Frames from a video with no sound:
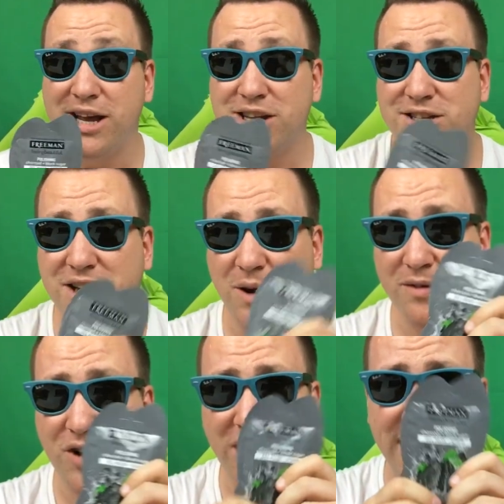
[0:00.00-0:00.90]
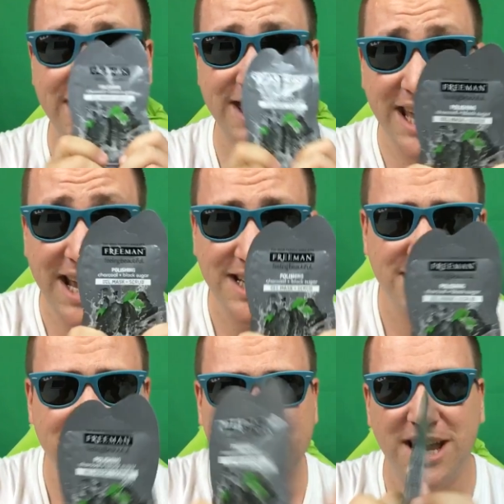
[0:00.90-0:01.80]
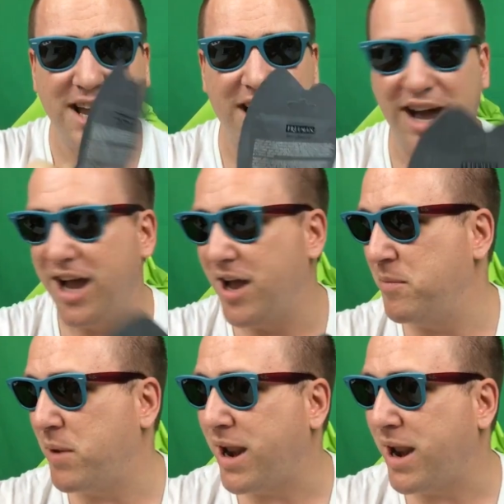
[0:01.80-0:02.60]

So we've got like this, but